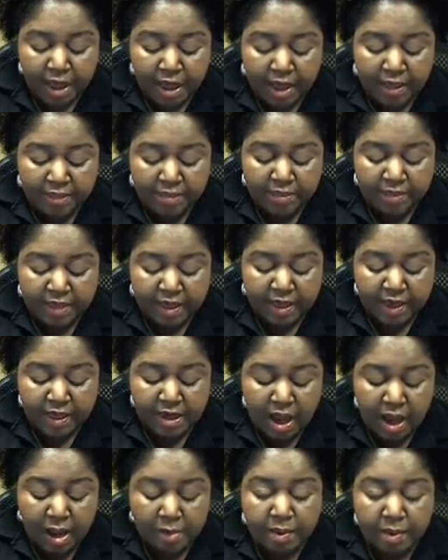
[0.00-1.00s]
and
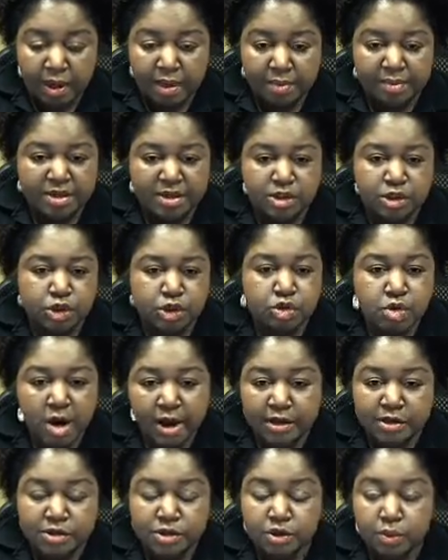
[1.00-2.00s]
then I'm and I'm going to
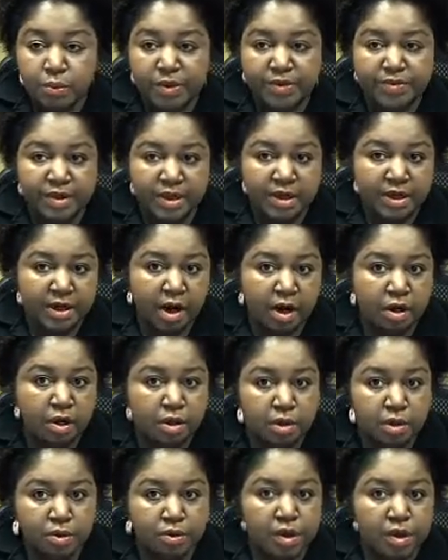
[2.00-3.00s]
try to do within our
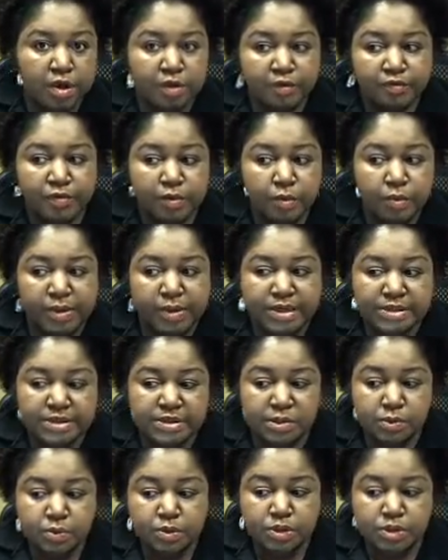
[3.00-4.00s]
little few weeks
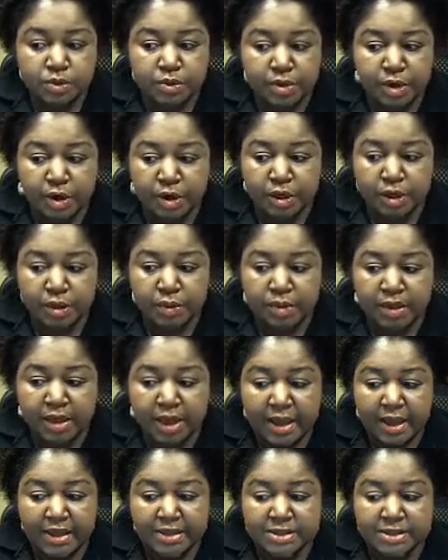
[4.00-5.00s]
that we're doing our Q and
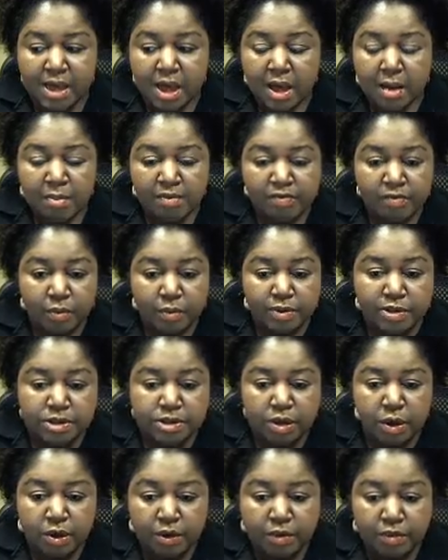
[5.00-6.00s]
A's before we
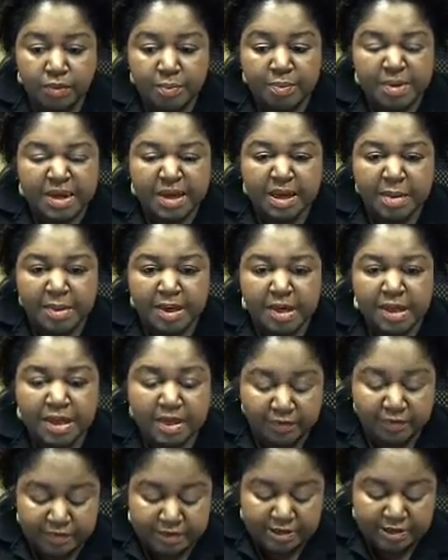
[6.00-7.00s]
start on the book. And I'm going to
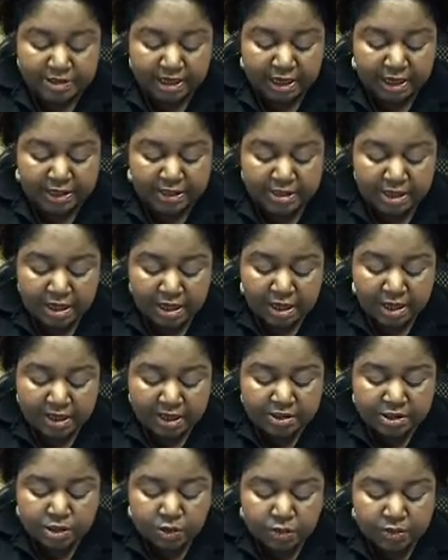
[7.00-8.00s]
give a date.
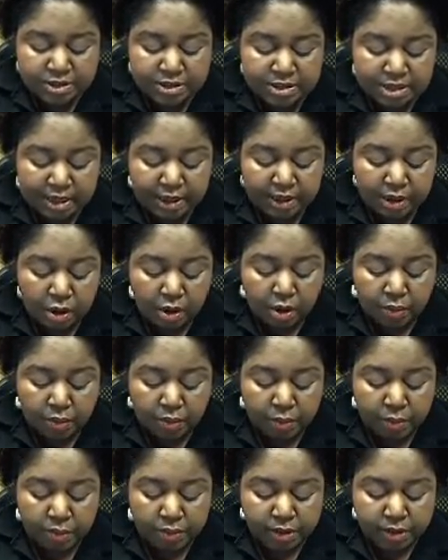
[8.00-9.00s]
Let's do a date on
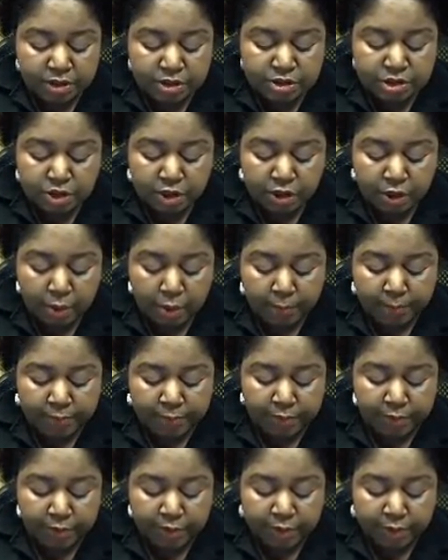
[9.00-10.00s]
when we're going to start our
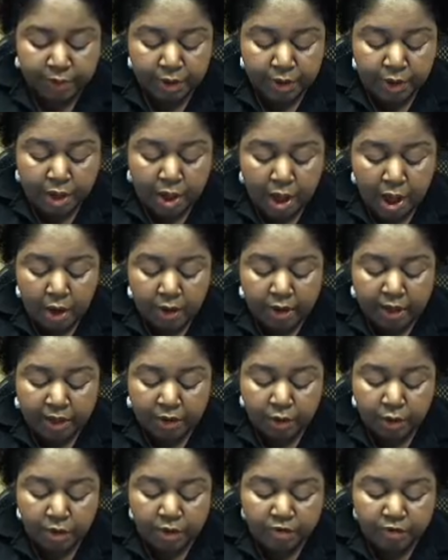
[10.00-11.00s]
book. Okay,
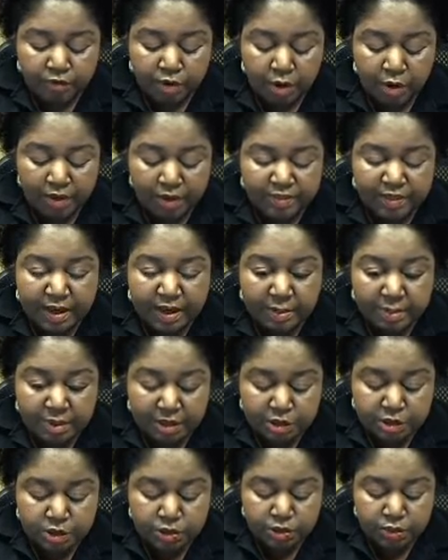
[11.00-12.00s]
curly fro, and then I'm
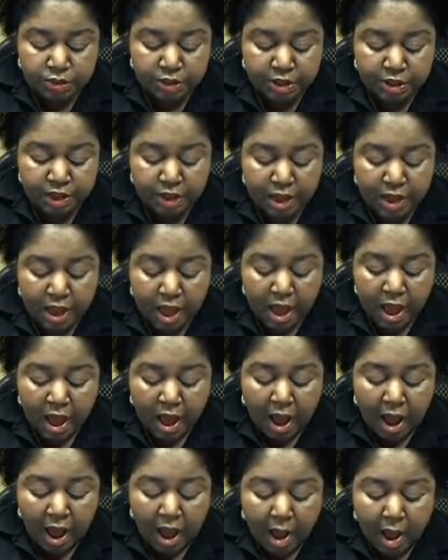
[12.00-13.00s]
going to do the
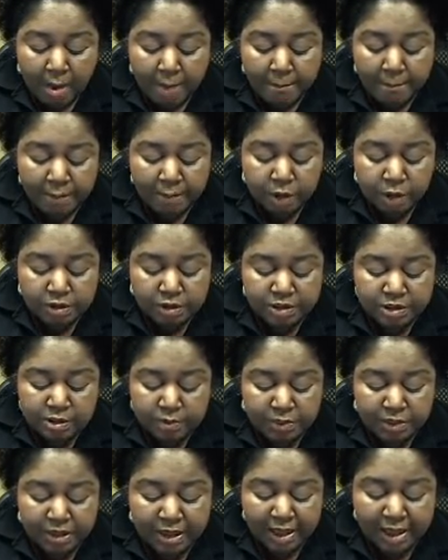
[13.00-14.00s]
um, mold in
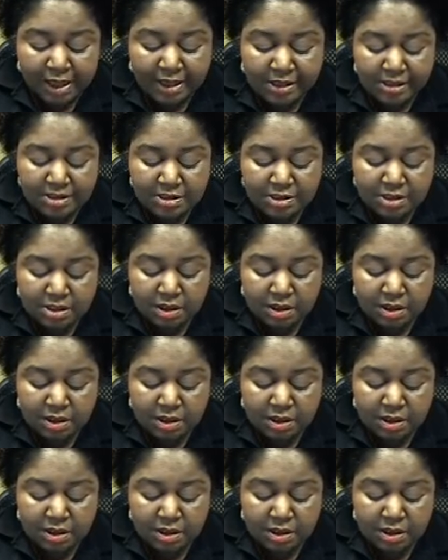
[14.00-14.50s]
place,